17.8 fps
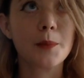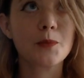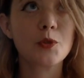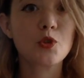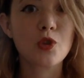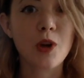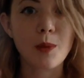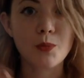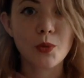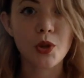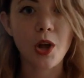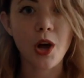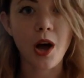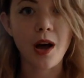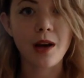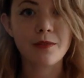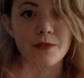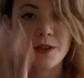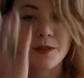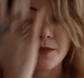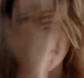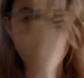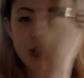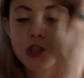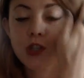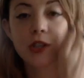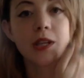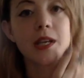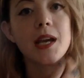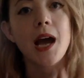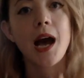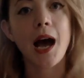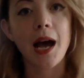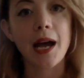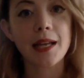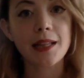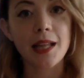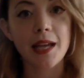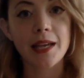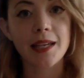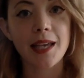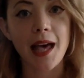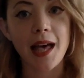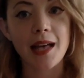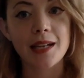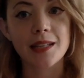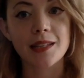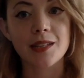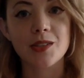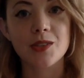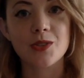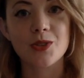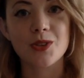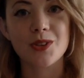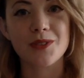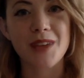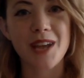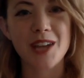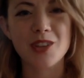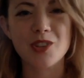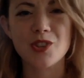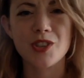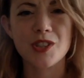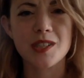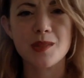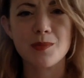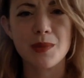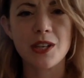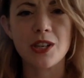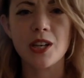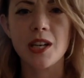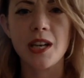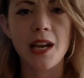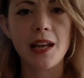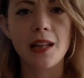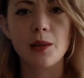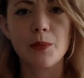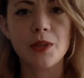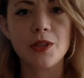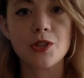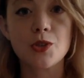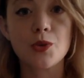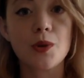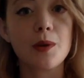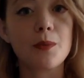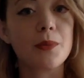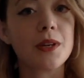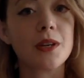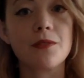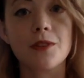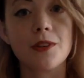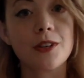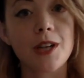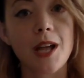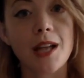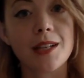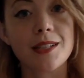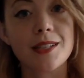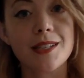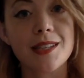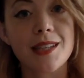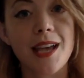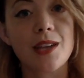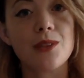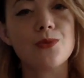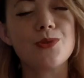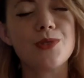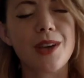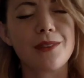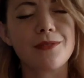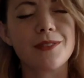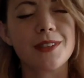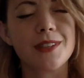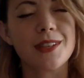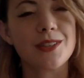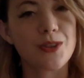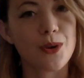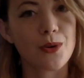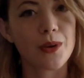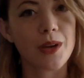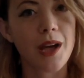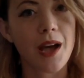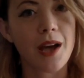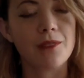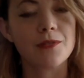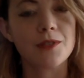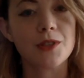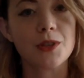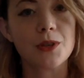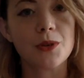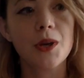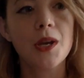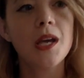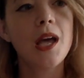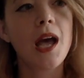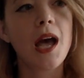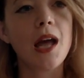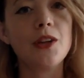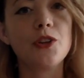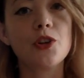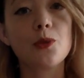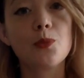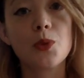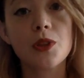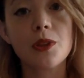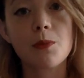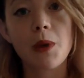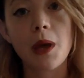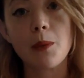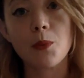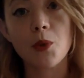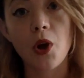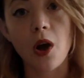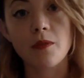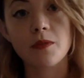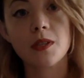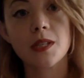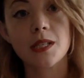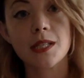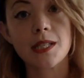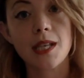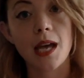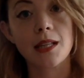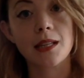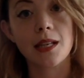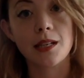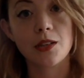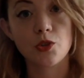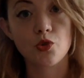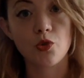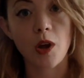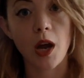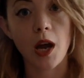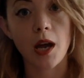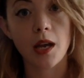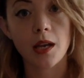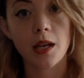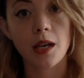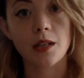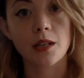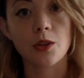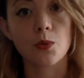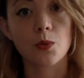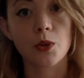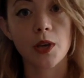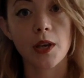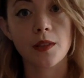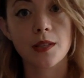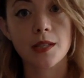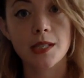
crumble off eventually. I like adding this sort of extra smeary element to it, but if you're not into that, you definitely don't have to. And you can put the paper off to the side, let it dry, and you will get the